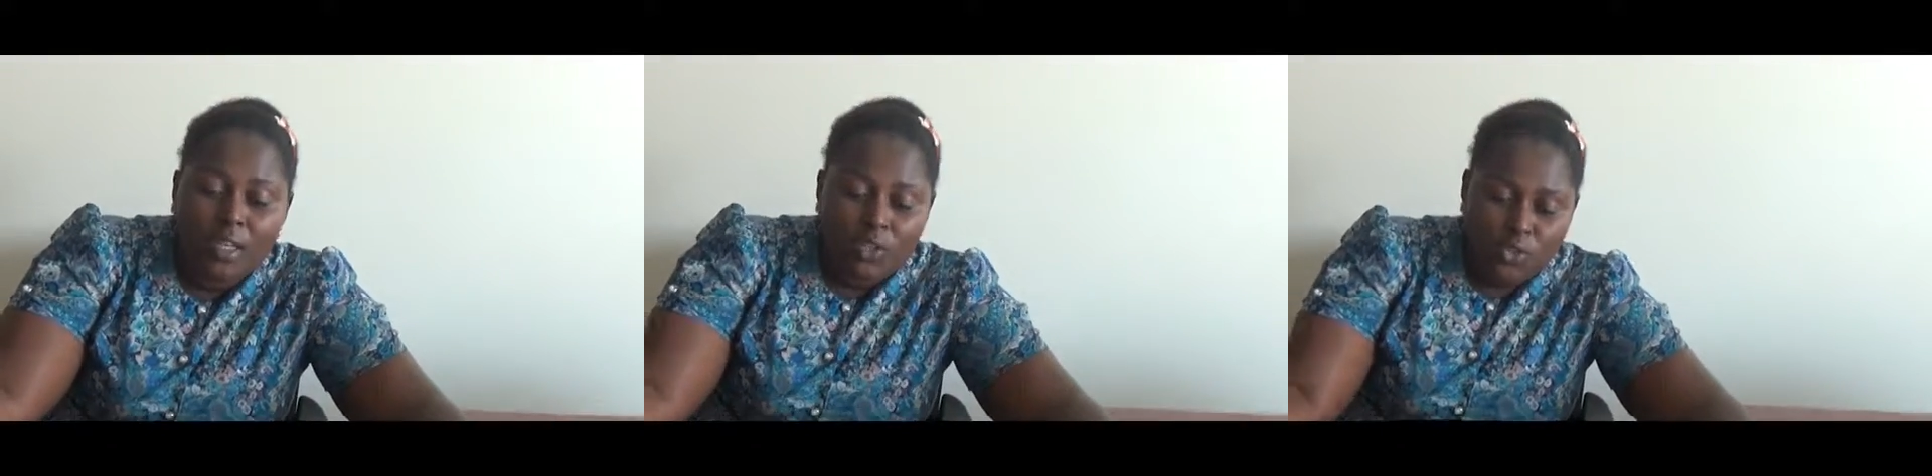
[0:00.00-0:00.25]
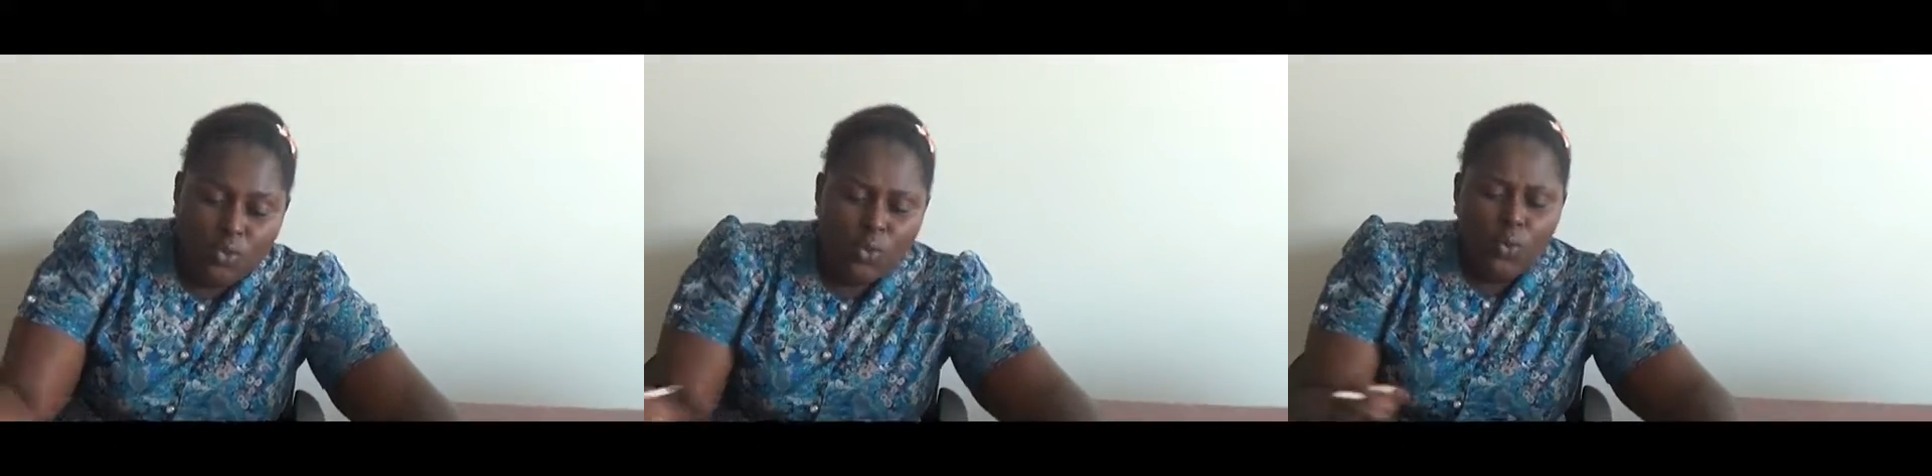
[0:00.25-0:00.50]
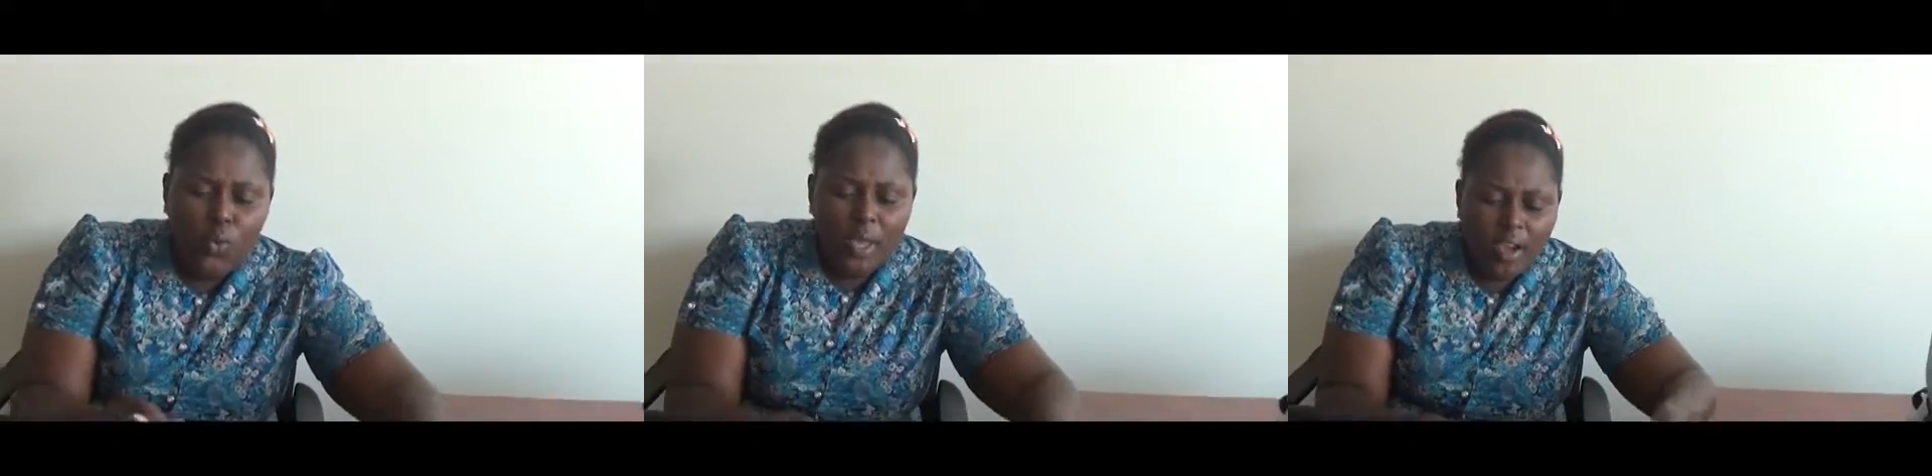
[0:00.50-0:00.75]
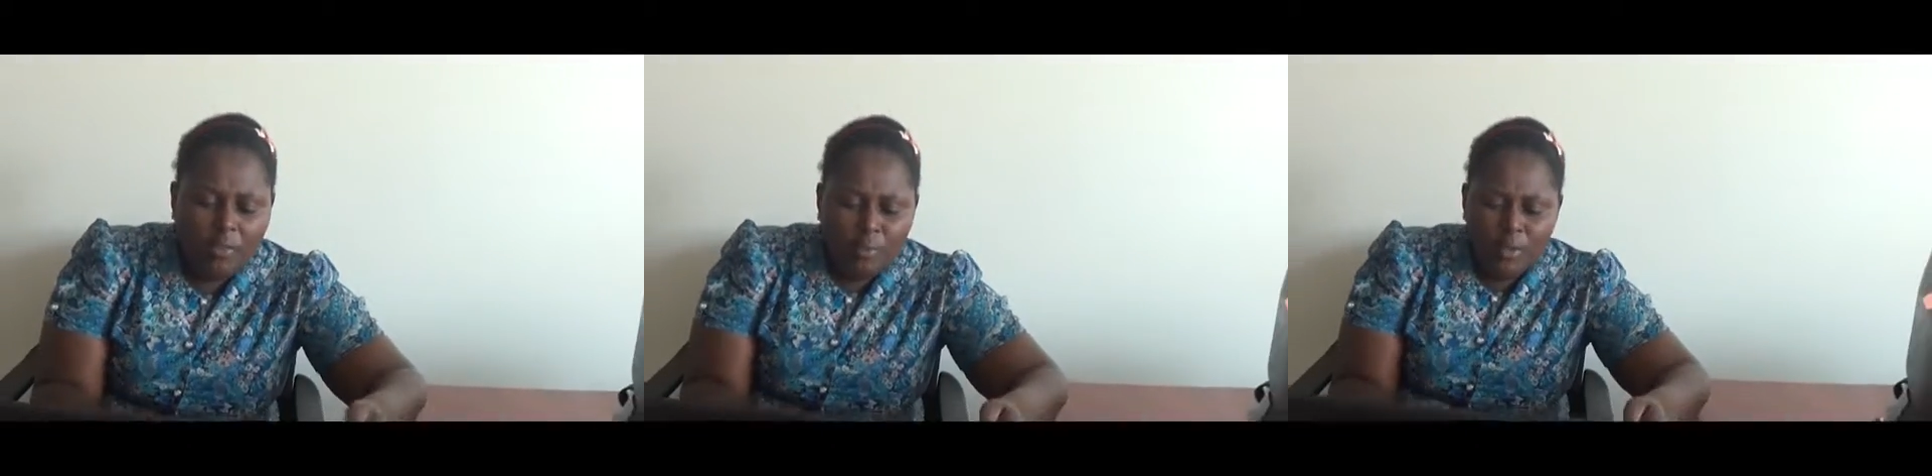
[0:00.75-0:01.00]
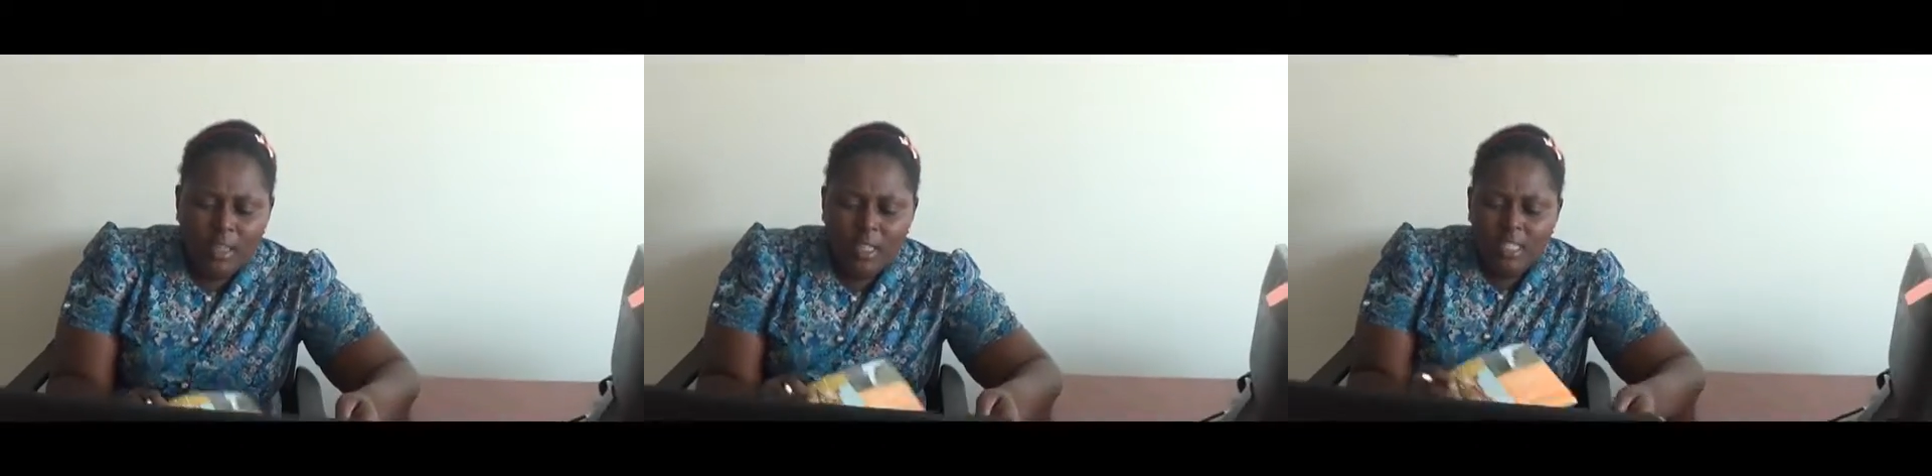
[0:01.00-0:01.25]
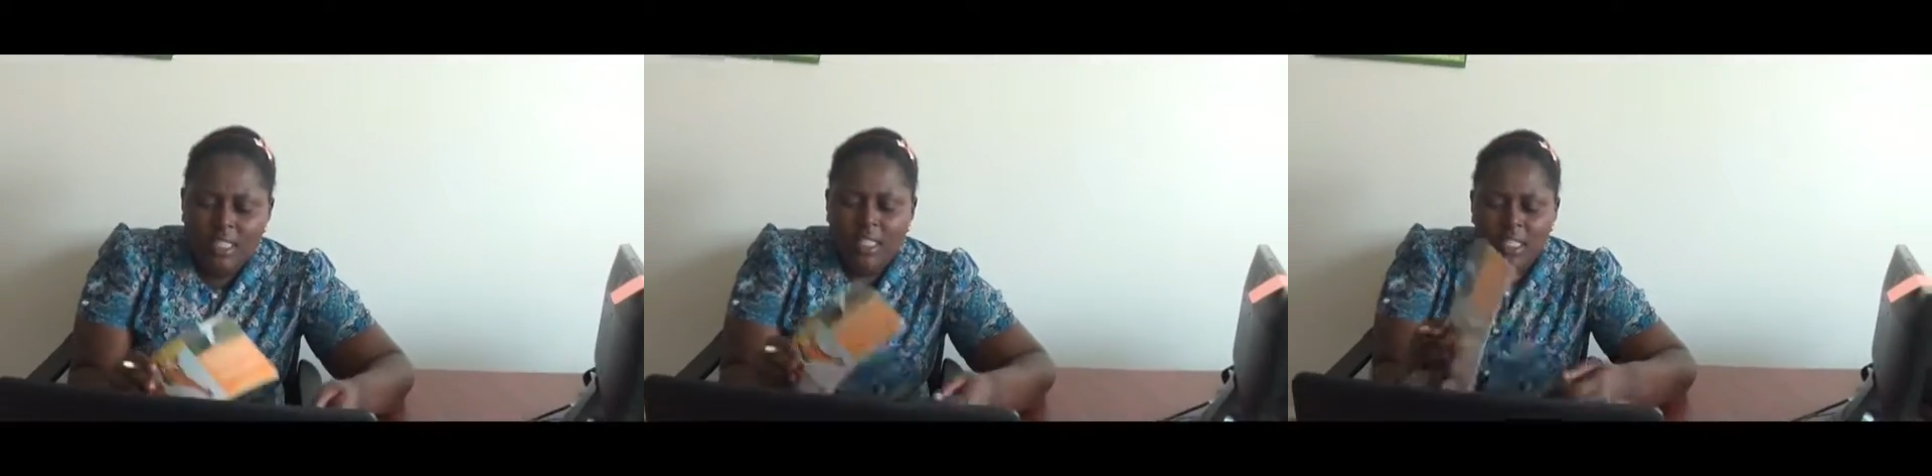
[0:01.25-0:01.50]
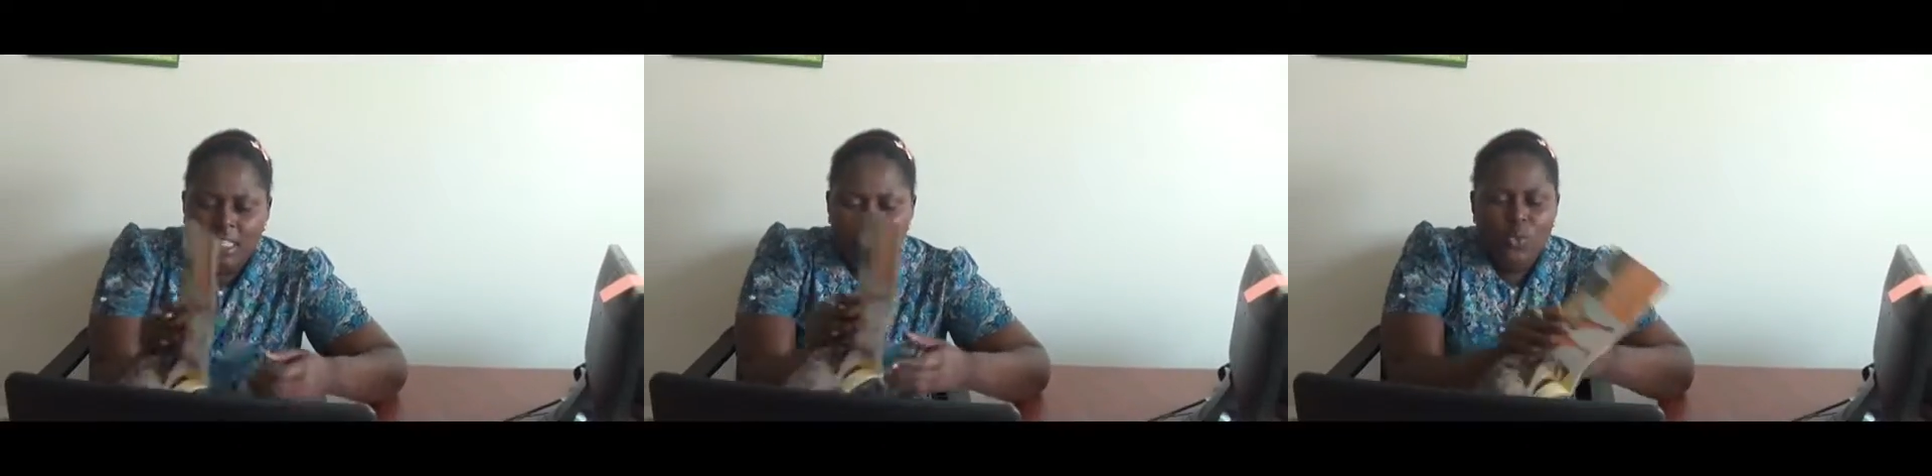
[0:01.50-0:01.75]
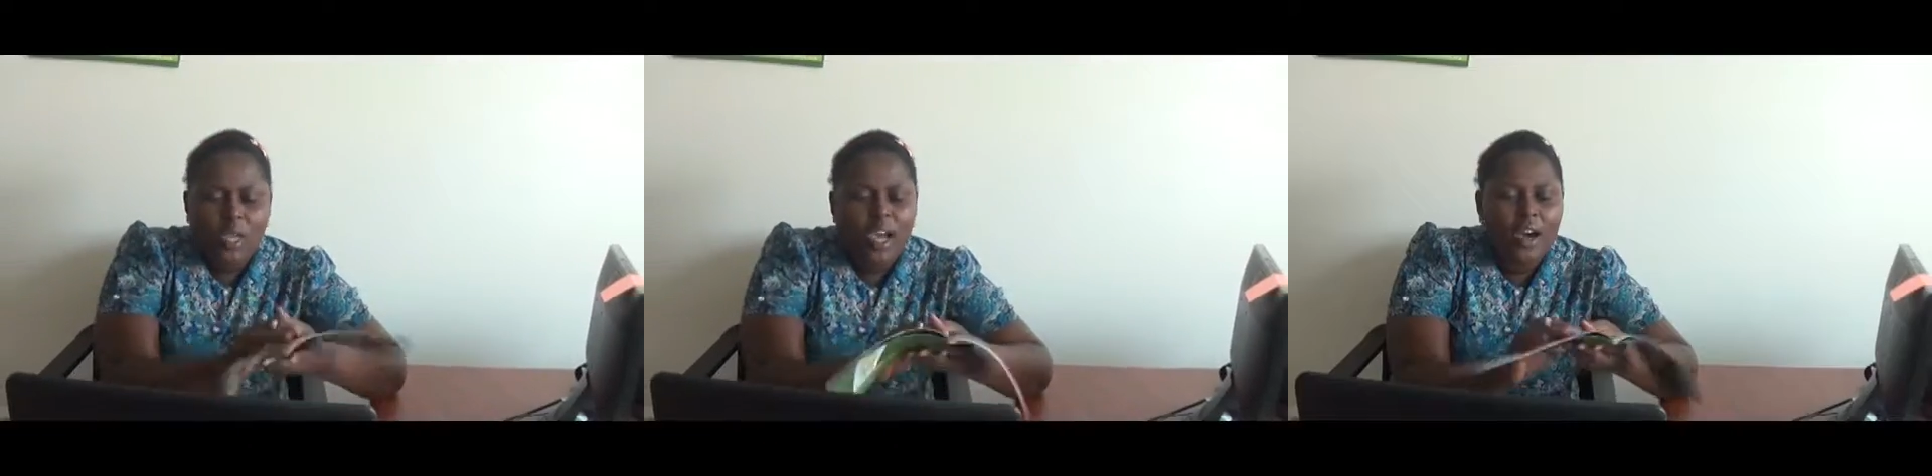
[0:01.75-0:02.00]
So we have put these
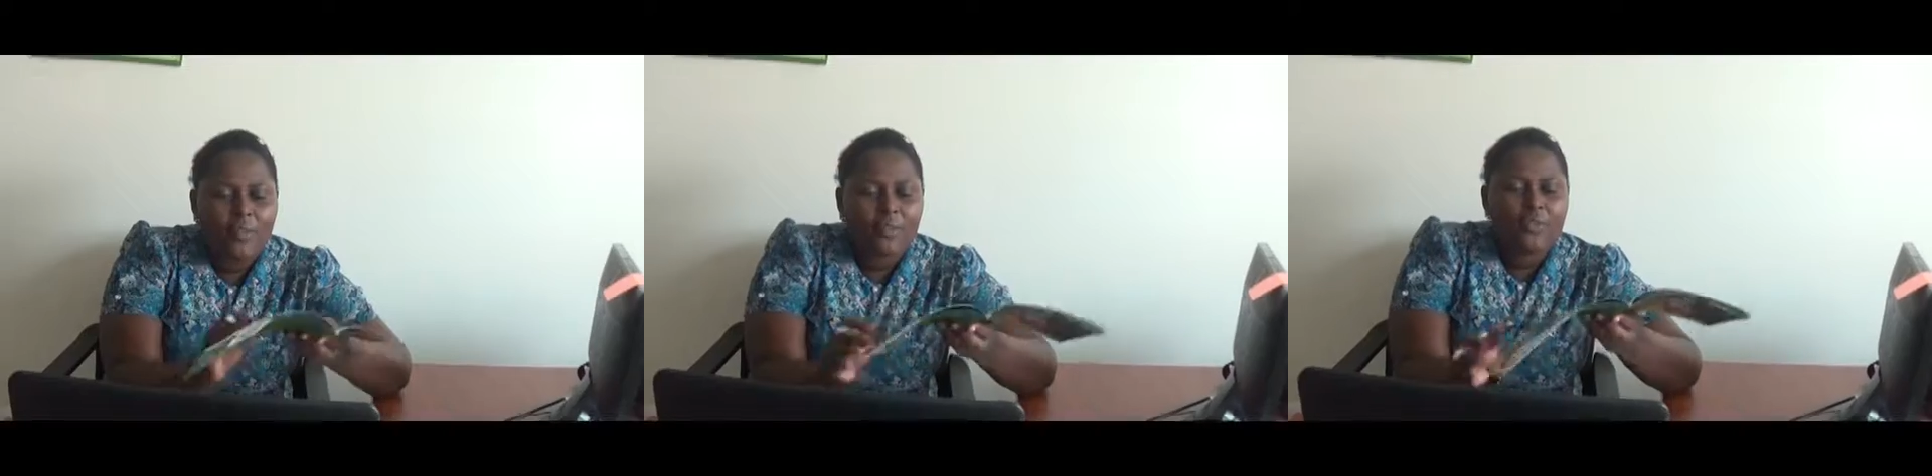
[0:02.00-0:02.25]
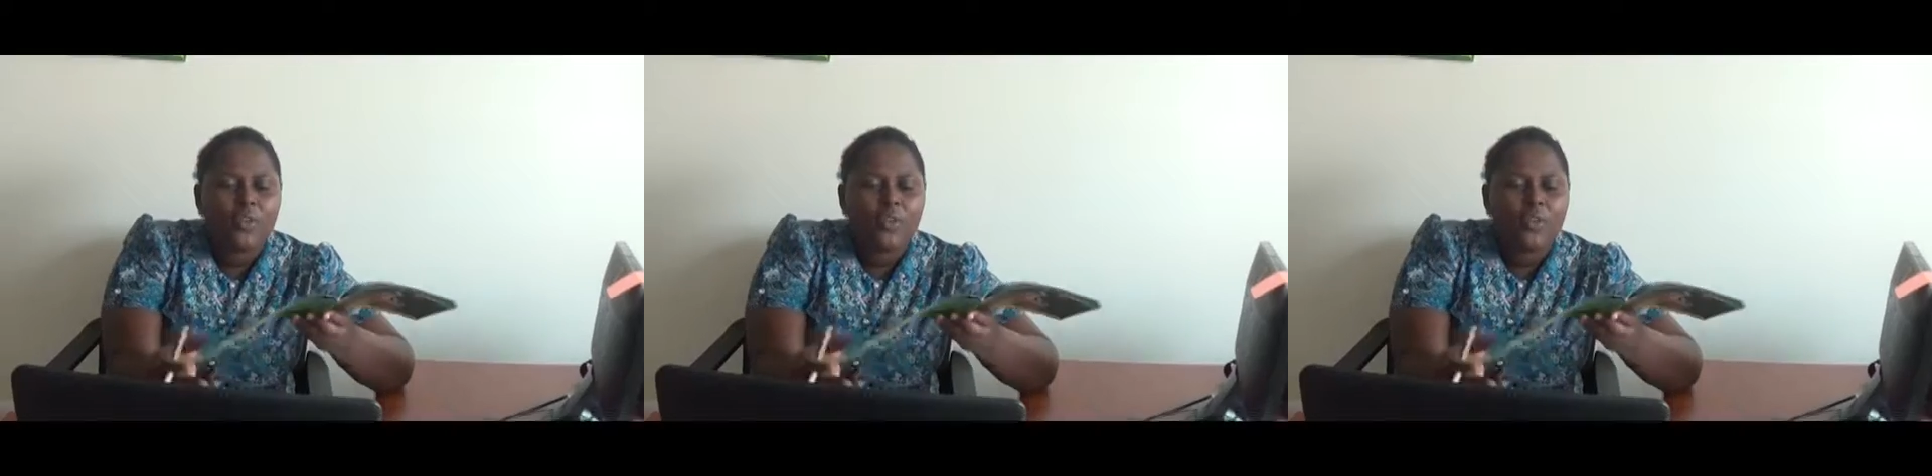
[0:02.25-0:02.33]
things, we have